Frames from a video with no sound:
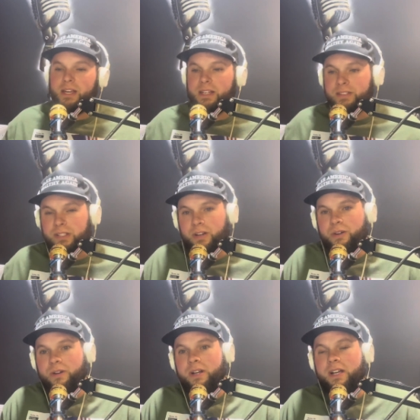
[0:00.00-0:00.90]

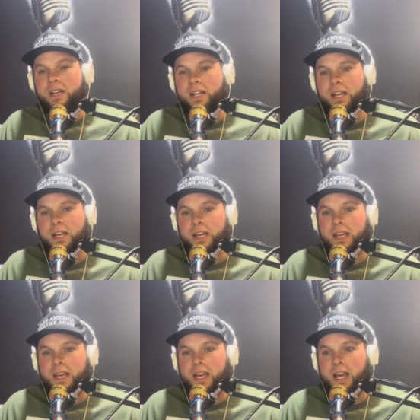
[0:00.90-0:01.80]
So,
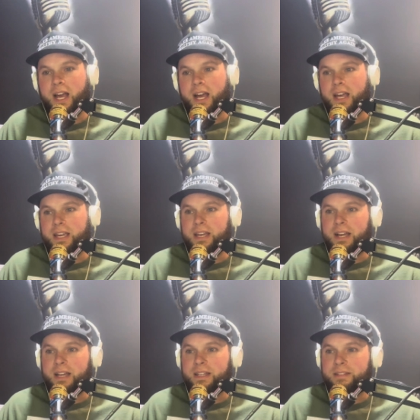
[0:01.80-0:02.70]
I
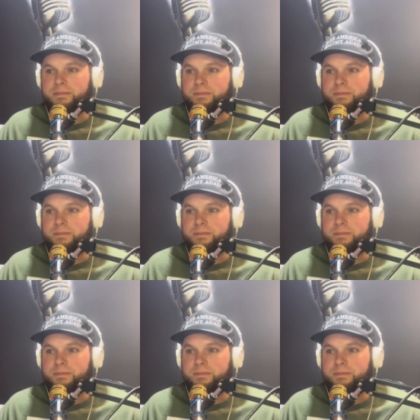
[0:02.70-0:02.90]
I